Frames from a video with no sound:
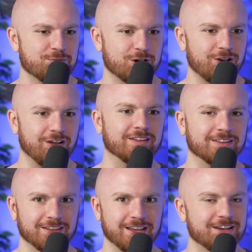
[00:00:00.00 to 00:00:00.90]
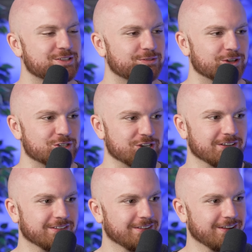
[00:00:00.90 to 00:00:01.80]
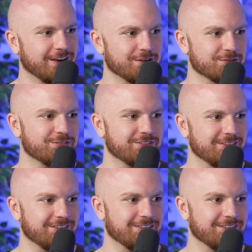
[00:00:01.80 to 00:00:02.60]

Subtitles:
then we're calling the latest version of